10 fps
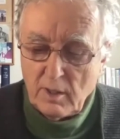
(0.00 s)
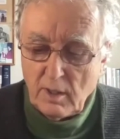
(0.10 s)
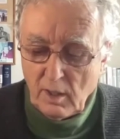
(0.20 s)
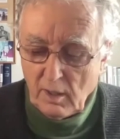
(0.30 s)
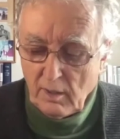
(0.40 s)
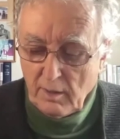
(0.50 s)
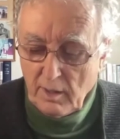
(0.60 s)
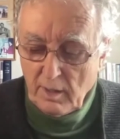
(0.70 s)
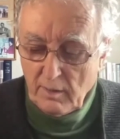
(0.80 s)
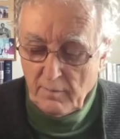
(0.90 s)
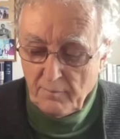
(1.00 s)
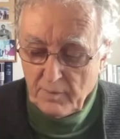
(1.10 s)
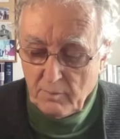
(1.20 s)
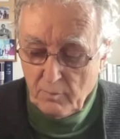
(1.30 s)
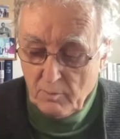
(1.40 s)

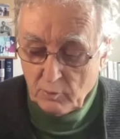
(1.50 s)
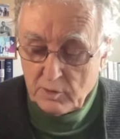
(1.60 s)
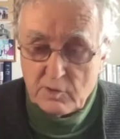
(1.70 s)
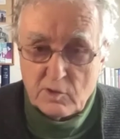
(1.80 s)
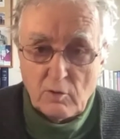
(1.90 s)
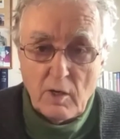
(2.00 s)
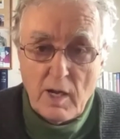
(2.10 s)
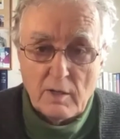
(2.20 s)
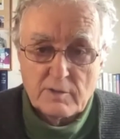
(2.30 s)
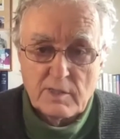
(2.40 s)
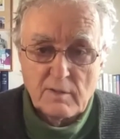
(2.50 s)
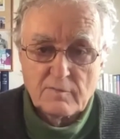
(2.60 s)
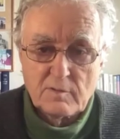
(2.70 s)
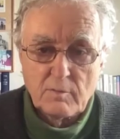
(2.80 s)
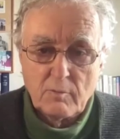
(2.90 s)
we would destroy
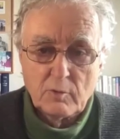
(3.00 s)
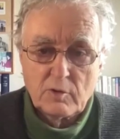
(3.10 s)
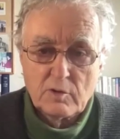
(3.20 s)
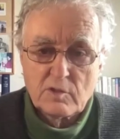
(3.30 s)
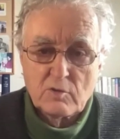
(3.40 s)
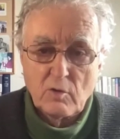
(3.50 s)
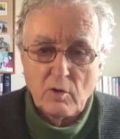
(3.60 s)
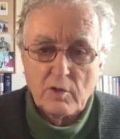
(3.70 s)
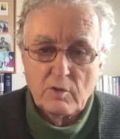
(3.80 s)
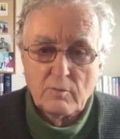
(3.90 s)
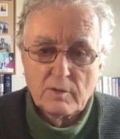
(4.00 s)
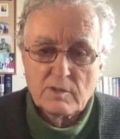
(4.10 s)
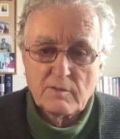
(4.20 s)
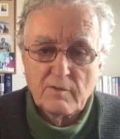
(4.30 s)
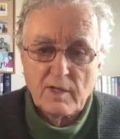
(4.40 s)
ourselves. We would destroy human
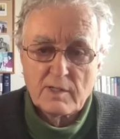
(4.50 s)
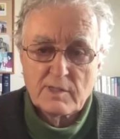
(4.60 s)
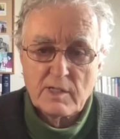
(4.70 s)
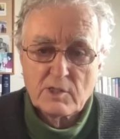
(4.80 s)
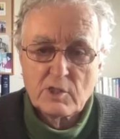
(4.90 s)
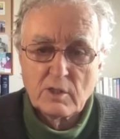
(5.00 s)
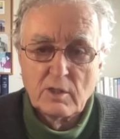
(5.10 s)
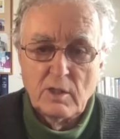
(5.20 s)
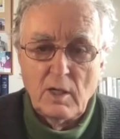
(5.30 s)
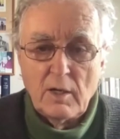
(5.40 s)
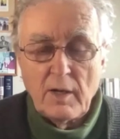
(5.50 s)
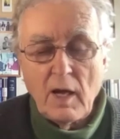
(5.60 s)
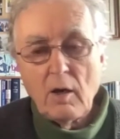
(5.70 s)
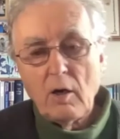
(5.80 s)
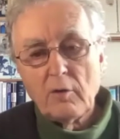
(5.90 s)
civilization.
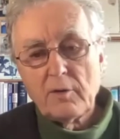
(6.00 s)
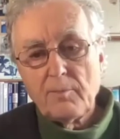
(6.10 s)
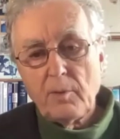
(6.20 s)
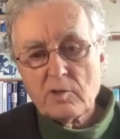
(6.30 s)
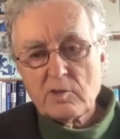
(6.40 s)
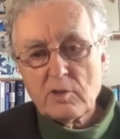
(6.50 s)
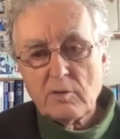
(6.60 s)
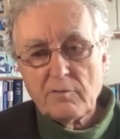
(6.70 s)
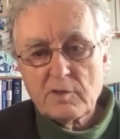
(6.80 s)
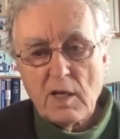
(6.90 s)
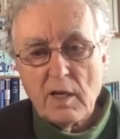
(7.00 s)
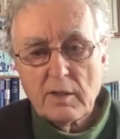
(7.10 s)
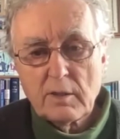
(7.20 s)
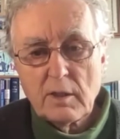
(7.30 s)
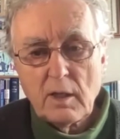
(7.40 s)
Now, on the positive
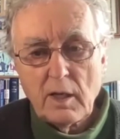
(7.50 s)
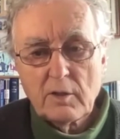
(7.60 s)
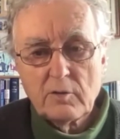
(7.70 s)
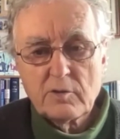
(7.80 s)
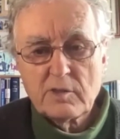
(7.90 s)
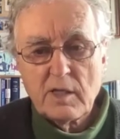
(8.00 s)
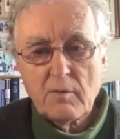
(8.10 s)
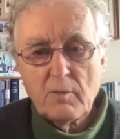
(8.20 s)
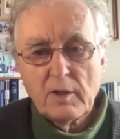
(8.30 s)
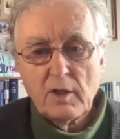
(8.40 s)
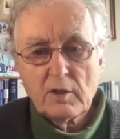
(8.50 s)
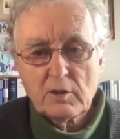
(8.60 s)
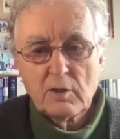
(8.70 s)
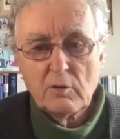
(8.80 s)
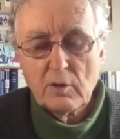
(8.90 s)
side, I could say we are
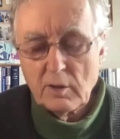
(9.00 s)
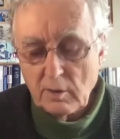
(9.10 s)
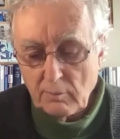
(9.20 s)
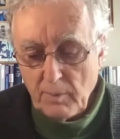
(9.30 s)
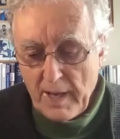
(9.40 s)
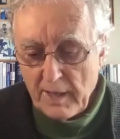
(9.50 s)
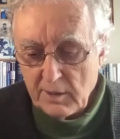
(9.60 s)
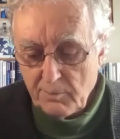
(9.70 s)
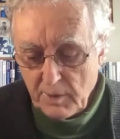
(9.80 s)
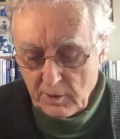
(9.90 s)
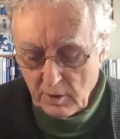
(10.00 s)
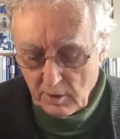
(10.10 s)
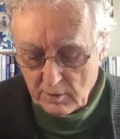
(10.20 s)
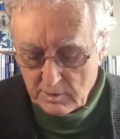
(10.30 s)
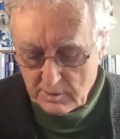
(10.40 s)
not going back
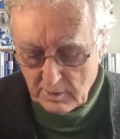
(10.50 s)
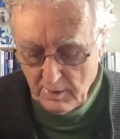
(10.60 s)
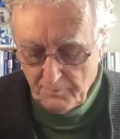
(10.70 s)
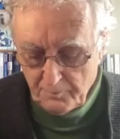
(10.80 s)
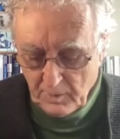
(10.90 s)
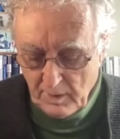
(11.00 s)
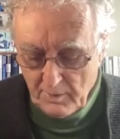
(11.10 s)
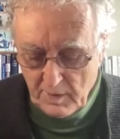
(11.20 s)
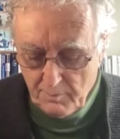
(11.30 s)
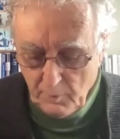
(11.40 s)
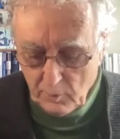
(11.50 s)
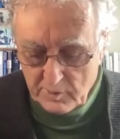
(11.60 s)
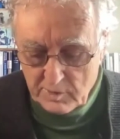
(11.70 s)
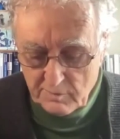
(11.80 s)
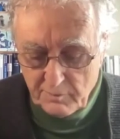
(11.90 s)
because the
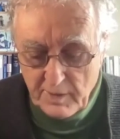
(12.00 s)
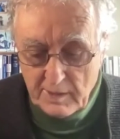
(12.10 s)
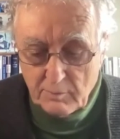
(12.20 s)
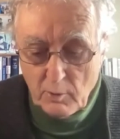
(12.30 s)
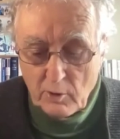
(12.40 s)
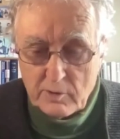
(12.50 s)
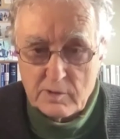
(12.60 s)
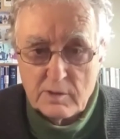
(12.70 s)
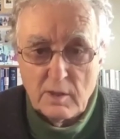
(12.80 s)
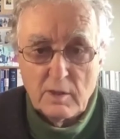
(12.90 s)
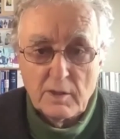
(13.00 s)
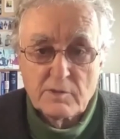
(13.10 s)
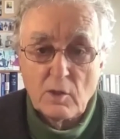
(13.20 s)
importance of networks is